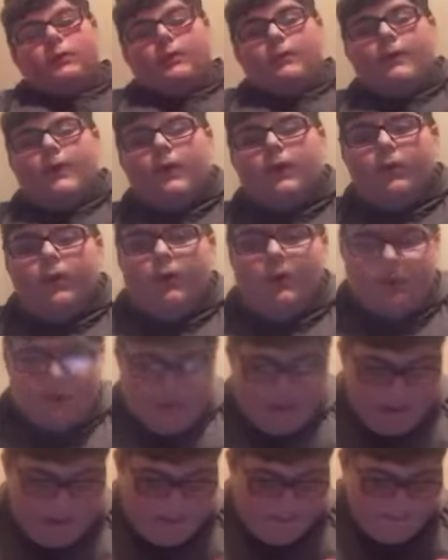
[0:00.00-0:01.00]
are good.
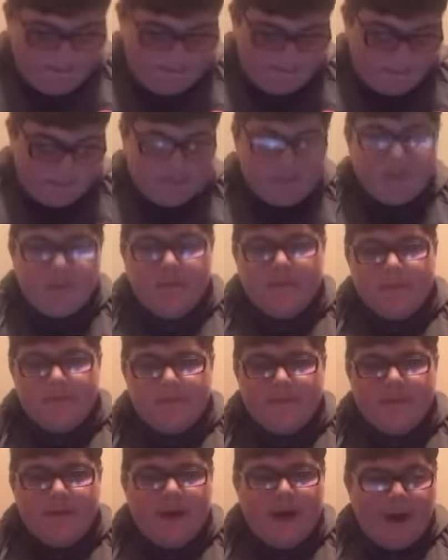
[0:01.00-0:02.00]

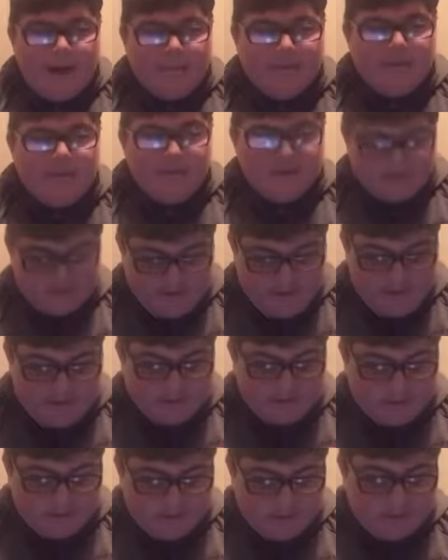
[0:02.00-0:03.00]
The atmosphere is
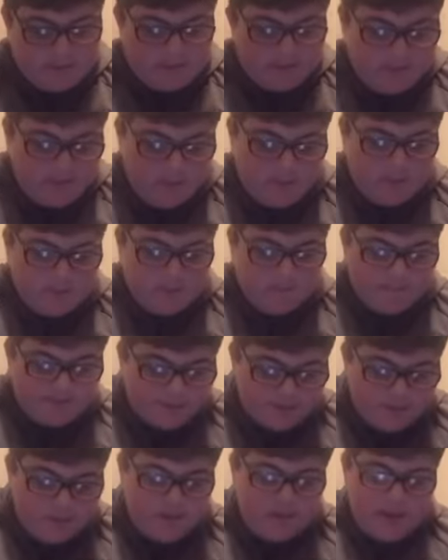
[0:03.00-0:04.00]
decent. So,
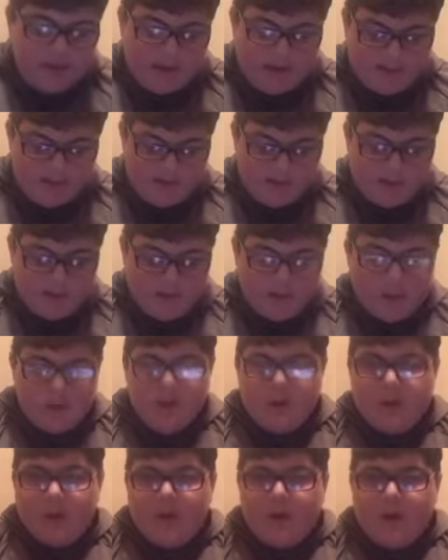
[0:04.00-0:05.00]
yeah.
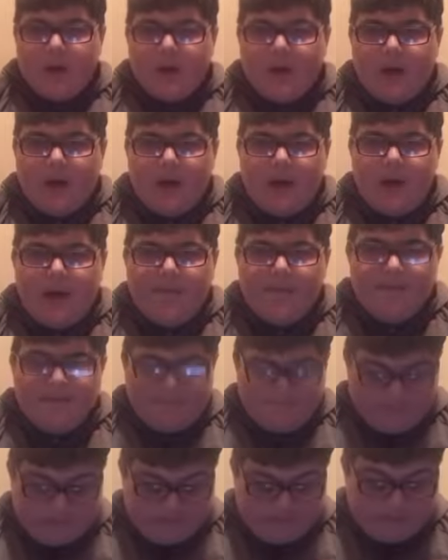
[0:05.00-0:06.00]

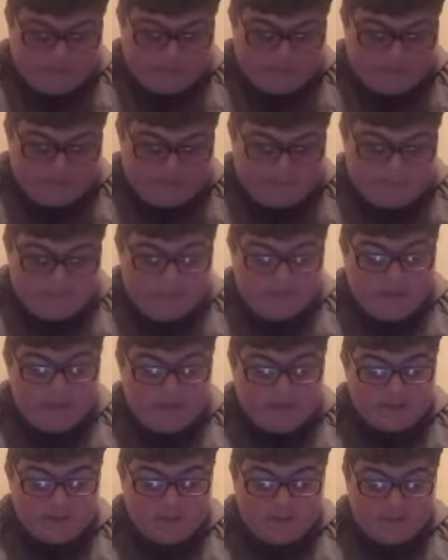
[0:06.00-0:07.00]

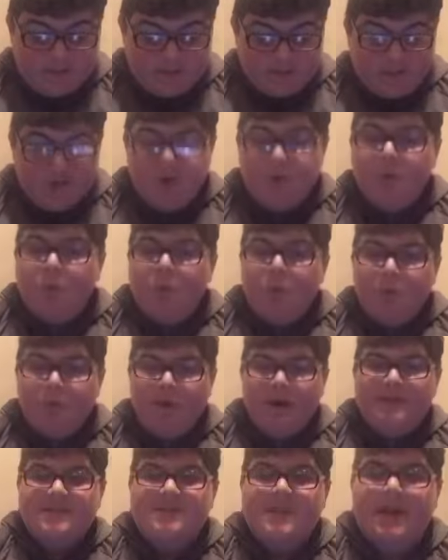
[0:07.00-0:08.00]
Let's move on to
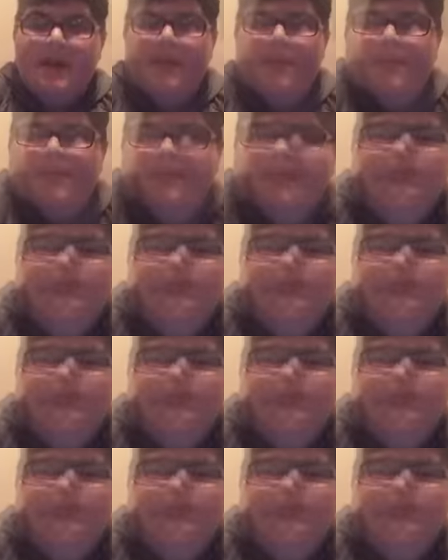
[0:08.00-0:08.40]
West Ham.